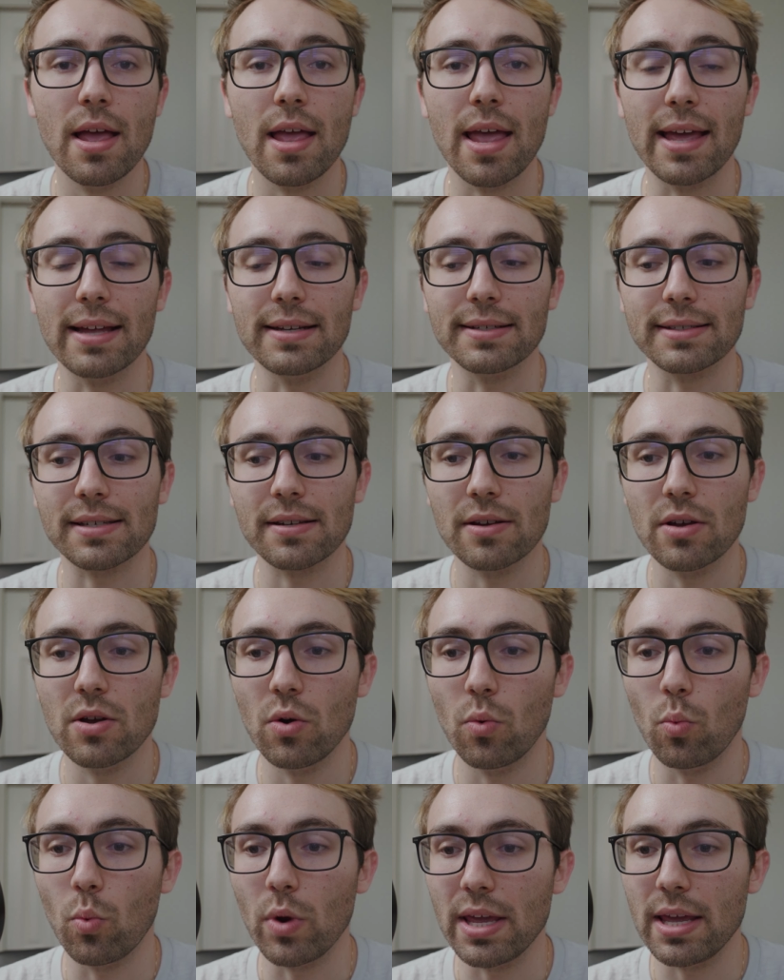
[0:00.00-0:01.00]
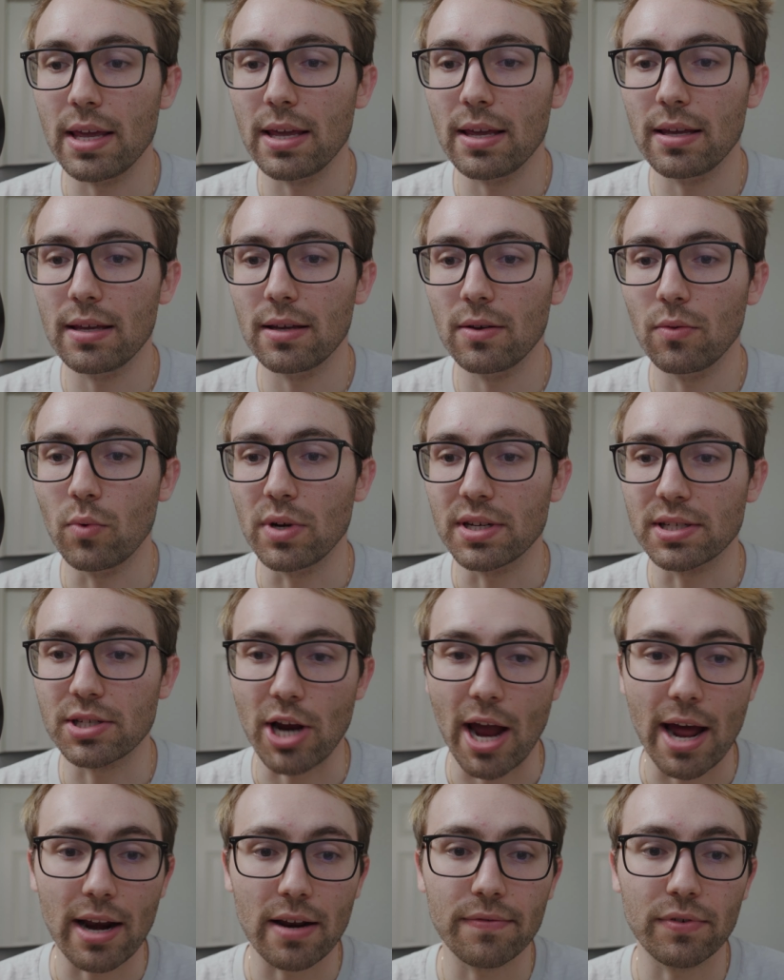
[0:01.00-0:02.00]
and we
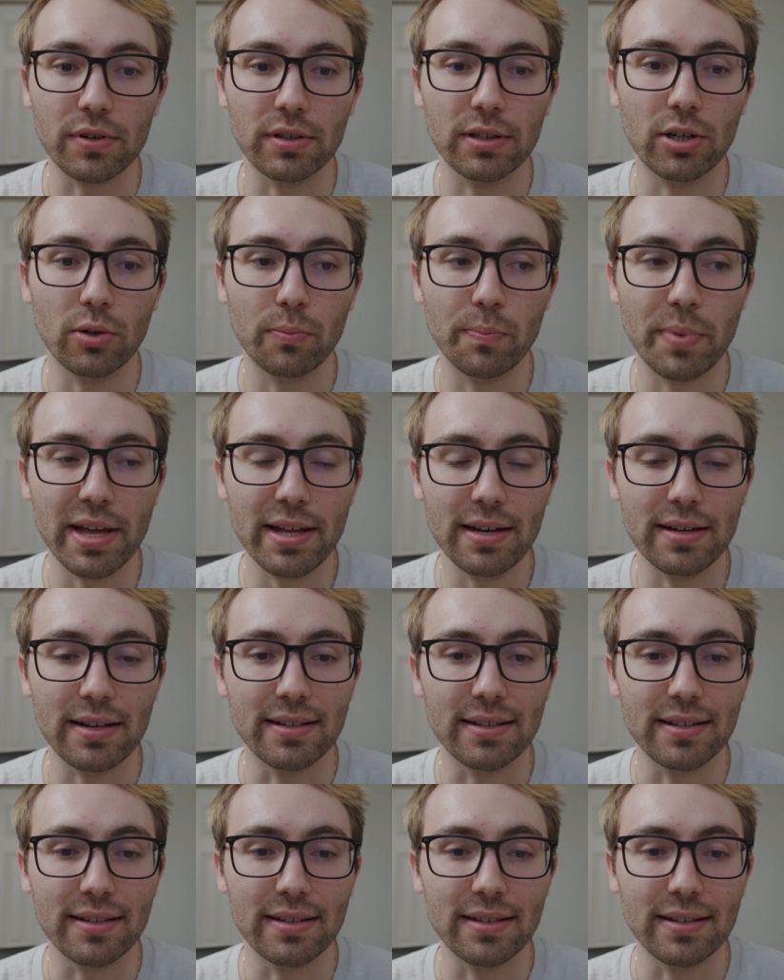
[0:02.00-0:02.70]
chatted for a little bit,